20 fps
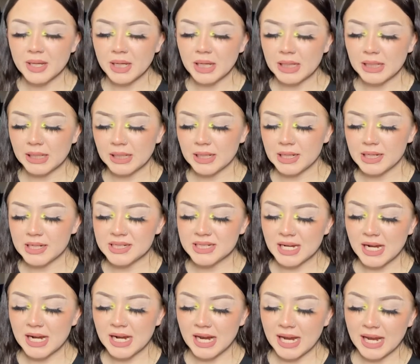And
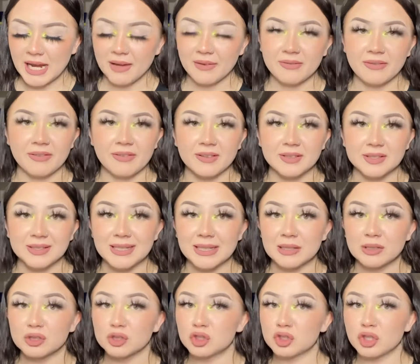I have
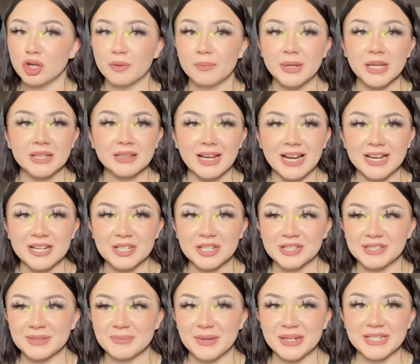seen so many
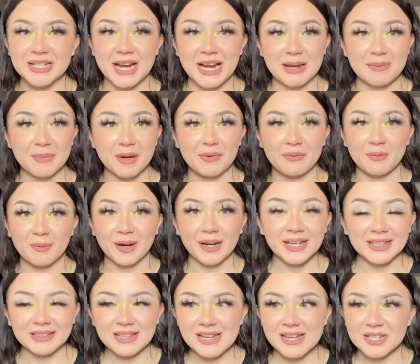lashes in my time of
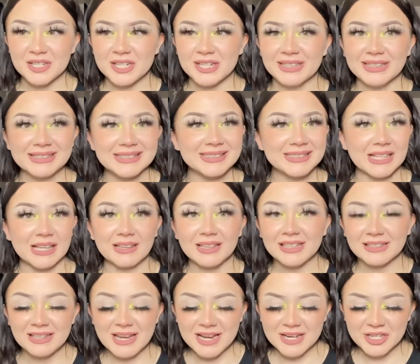wearing lashes, selling
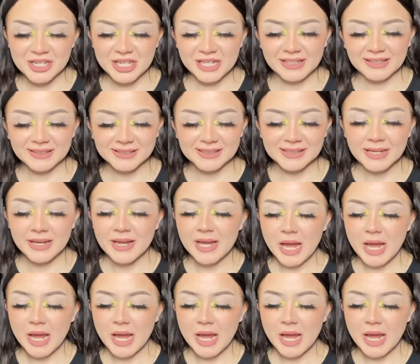lashes,